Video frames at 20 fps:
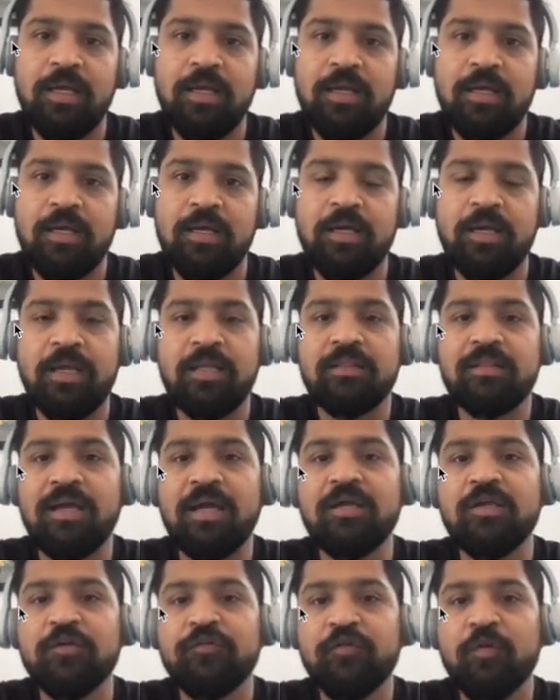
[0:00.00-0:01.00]
Again,
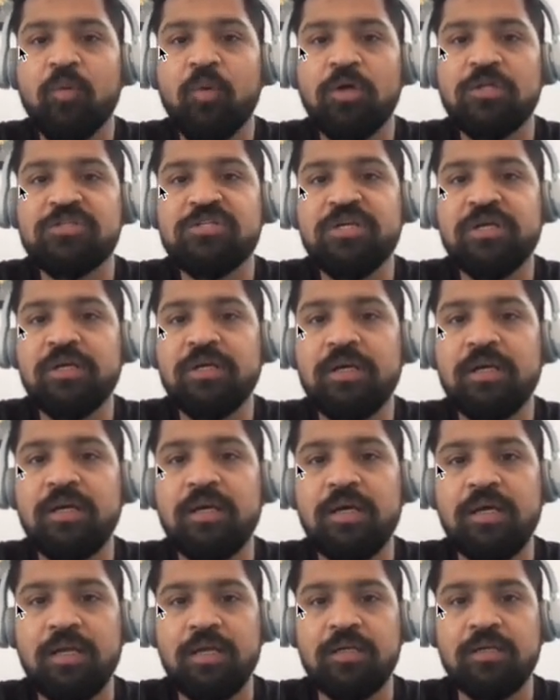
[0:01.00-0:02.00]
thank you for watching
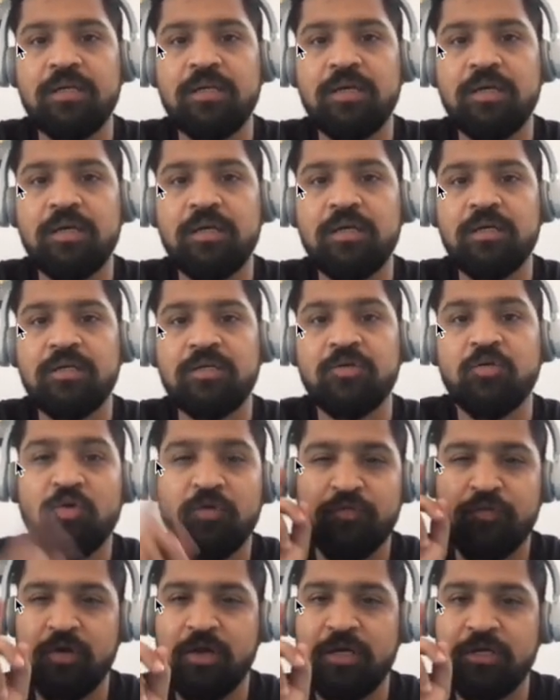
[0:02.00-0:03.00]
and uh,
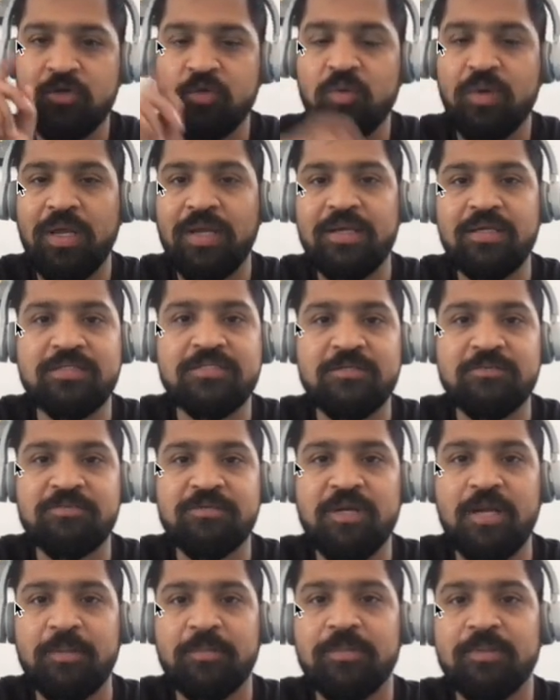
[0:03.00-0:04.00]
don't forget to like and
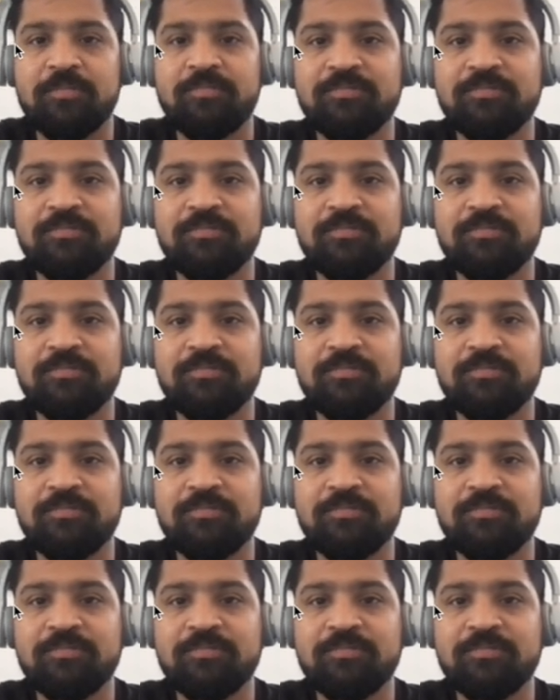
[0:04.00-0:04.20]
subscribe.